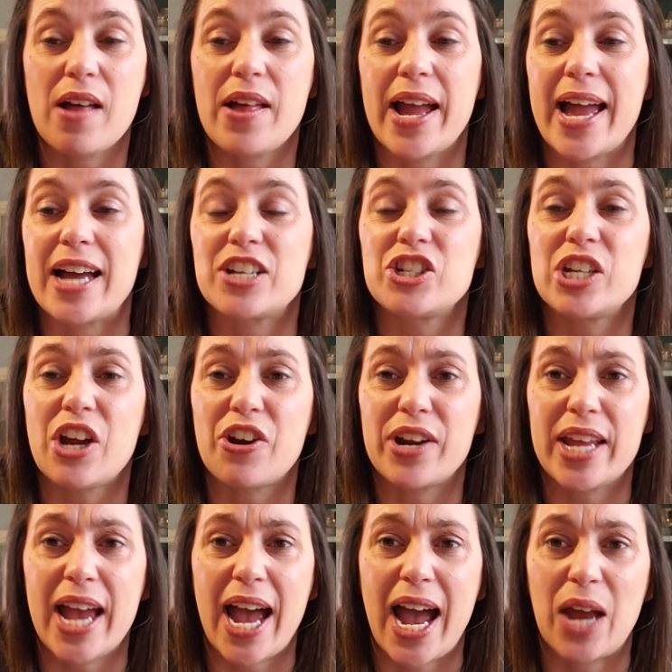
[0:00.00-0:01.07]
I actually already
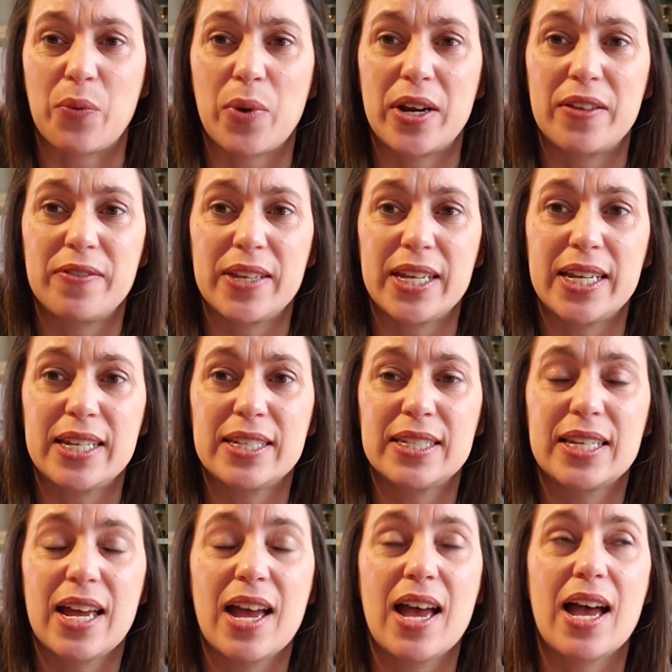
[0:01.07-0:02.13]
had one of these.